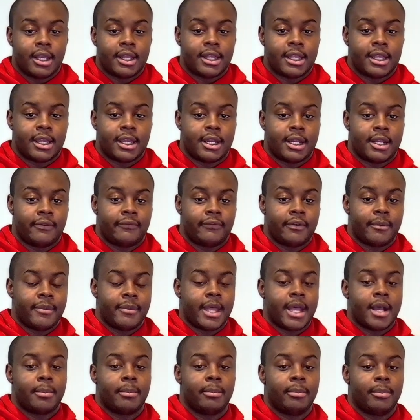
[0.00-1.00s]
And then from
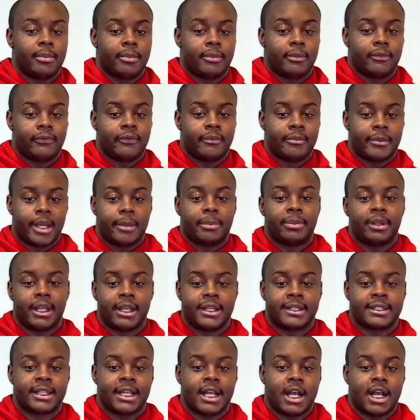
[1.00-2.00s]
that
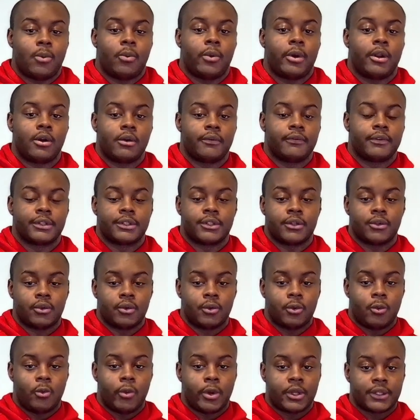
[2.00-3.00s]
place, I went over
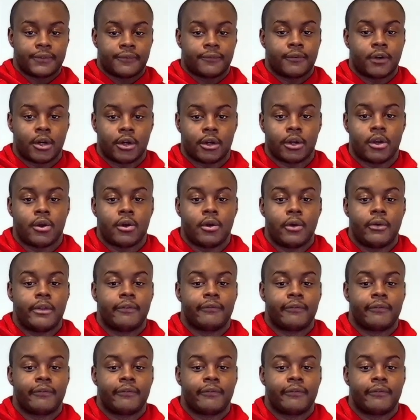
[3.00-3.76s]
to Wells Fargo.